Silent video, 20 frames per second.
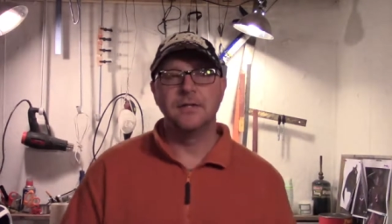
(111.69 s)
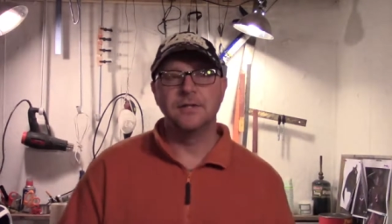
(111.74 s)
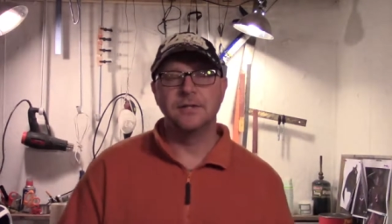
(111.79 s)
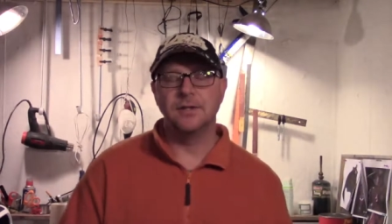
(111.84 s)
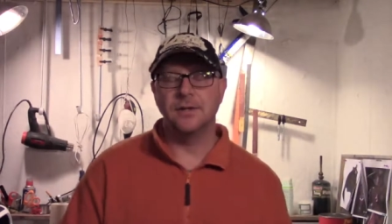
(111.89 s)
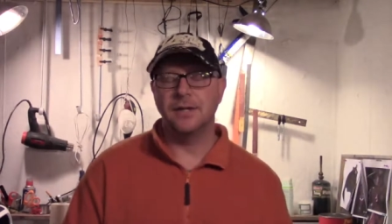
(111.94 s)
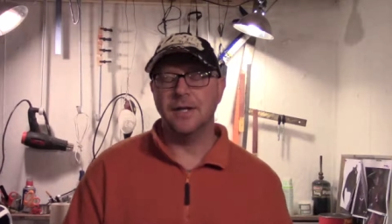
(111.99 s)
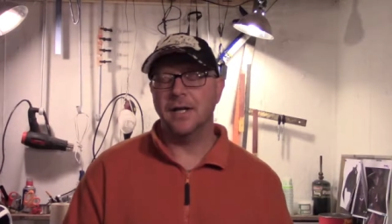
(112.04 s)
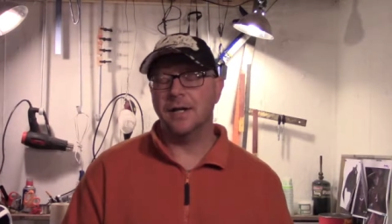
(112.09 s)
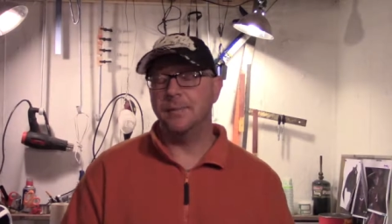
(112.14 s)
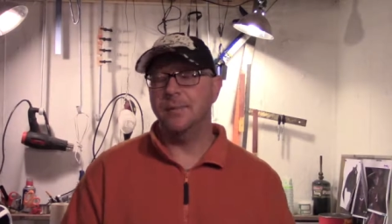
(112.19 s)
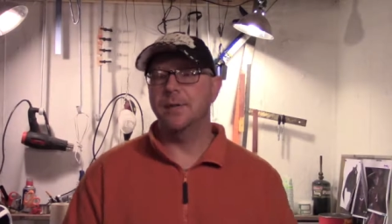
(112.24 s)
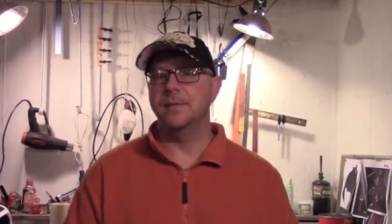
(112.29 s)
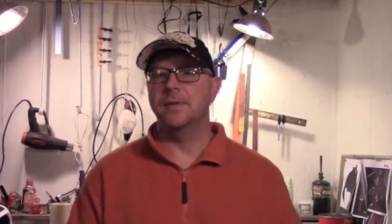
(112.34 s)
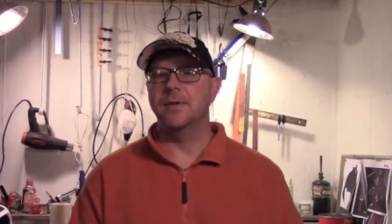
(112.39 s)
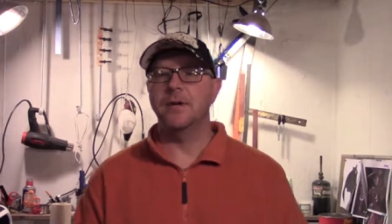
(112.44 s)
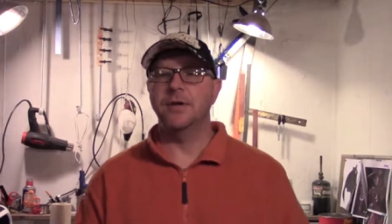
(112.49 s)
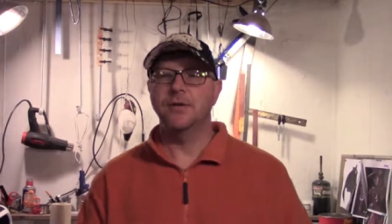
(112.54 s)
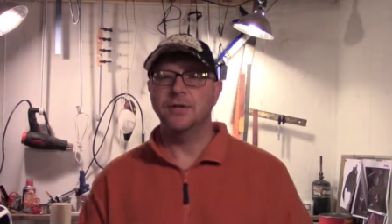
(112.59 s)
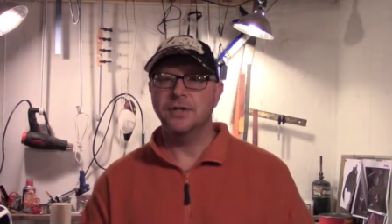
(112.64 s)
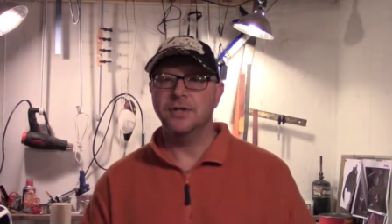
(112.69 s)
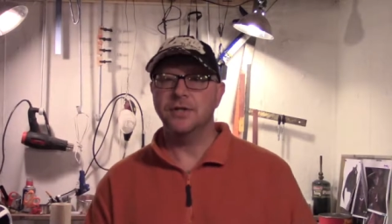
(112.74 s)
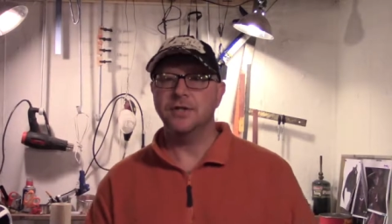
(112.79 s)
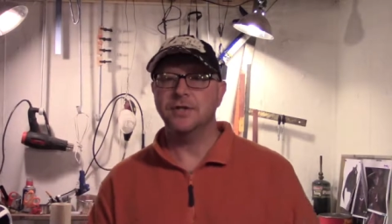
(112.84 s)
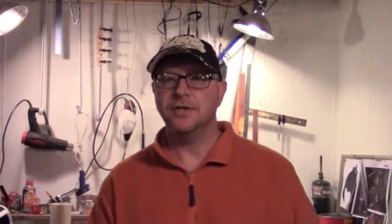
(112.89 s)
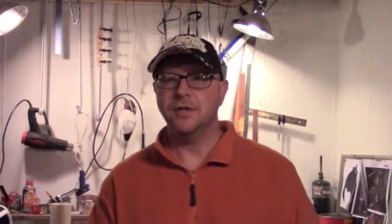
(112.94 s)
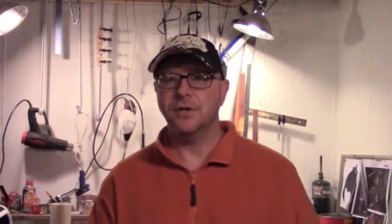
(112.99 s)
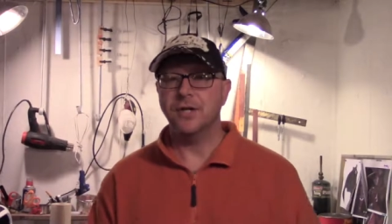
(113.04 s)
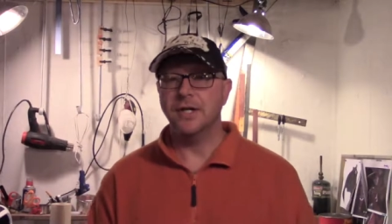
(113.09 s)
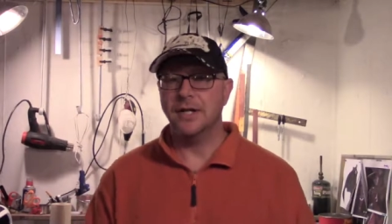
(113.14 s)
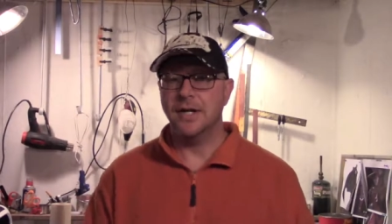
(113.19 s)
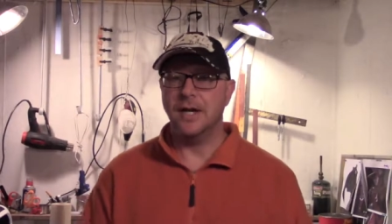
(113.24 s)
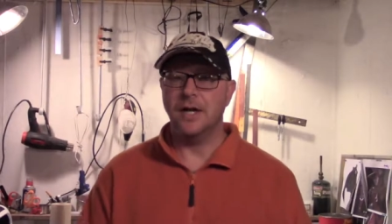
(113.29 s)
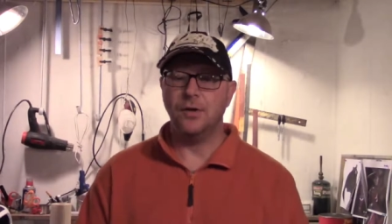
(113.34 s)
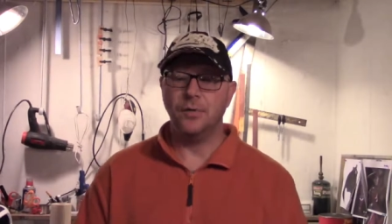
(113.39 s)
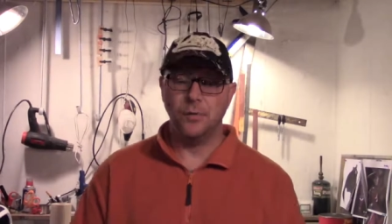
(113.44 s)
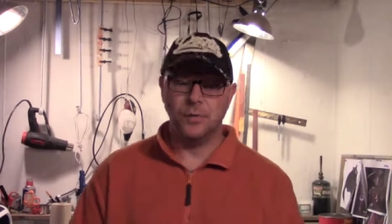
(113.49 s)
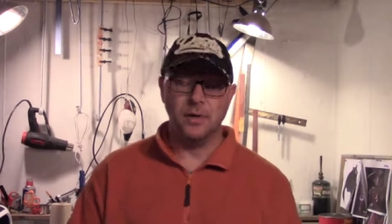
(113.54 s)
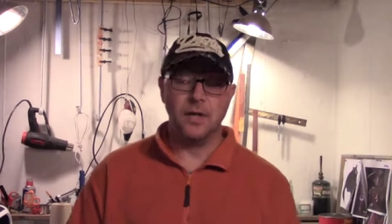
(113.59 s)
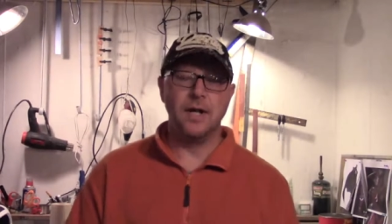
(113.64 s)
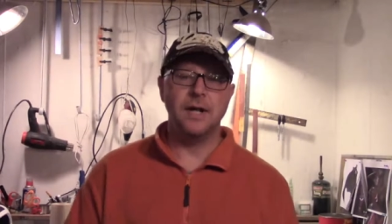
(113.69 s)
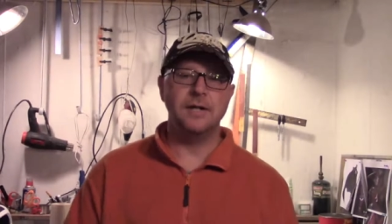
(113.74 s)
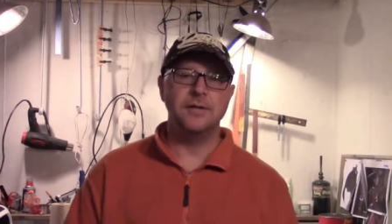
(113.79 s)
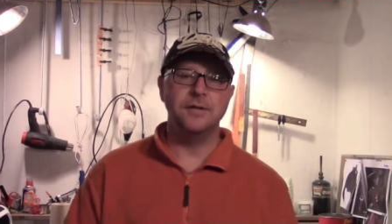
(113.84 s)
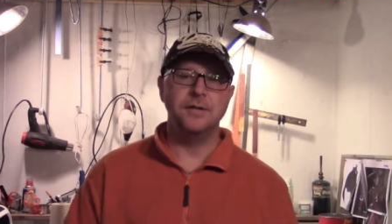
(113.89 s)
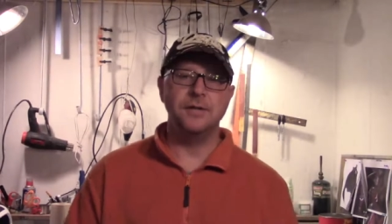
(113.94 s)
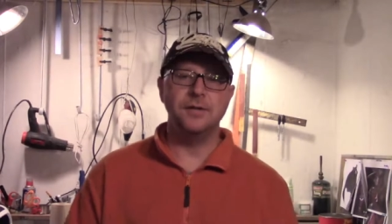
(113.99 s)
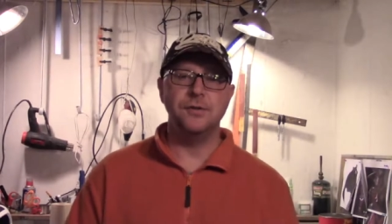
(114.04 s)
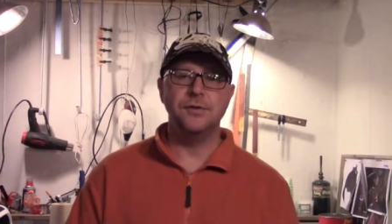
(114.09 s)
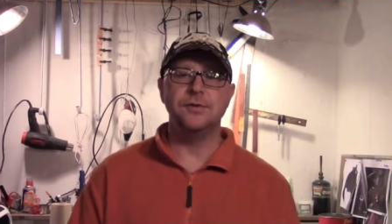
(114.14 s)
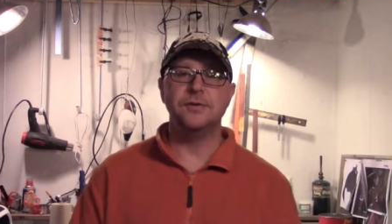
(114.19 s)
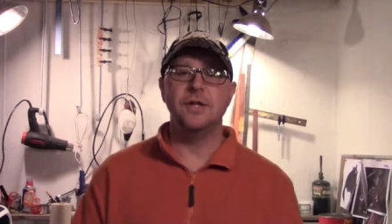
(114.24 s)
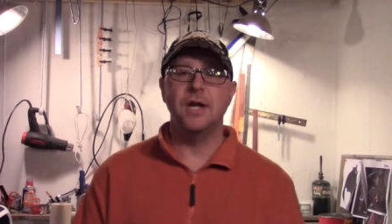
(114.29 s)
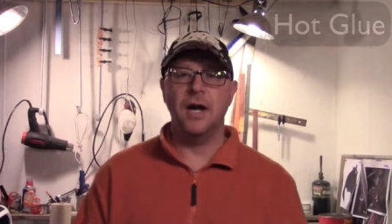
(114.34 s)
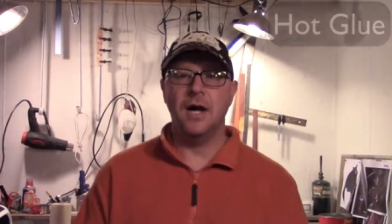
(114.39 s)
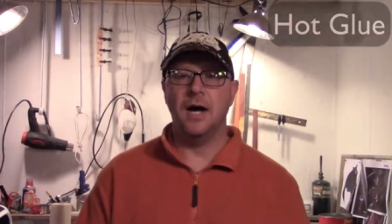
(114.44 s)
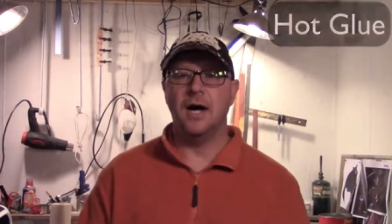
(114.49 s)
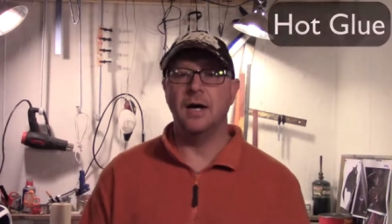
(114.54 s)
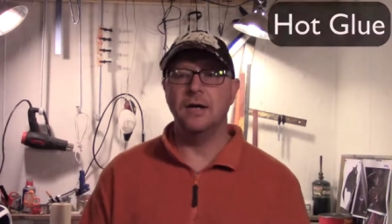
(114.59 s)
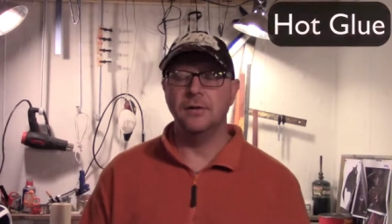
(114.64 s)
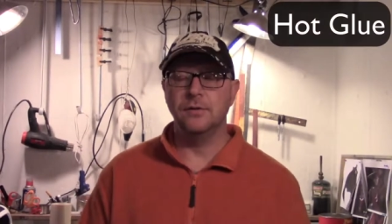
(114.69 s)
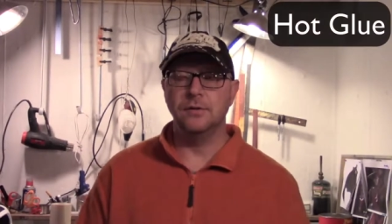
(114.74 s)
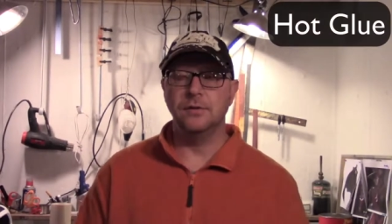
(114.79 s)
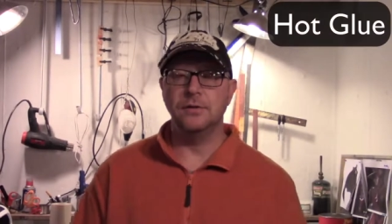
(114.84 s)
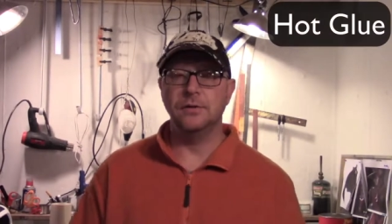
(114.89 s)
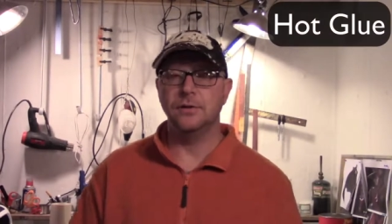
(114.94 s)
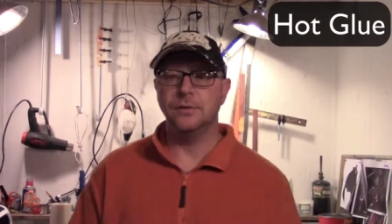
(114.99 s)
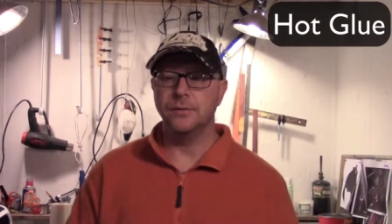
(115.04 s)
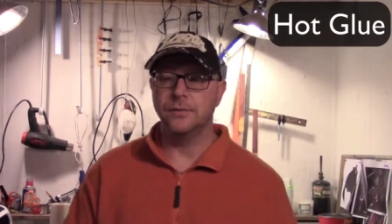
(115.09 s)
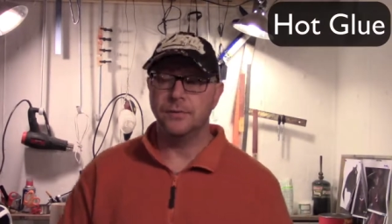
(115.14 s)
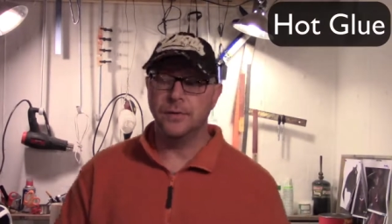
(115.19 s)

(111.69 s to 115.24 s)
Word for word: So a lot of people that are just starting out will like to use hot glue.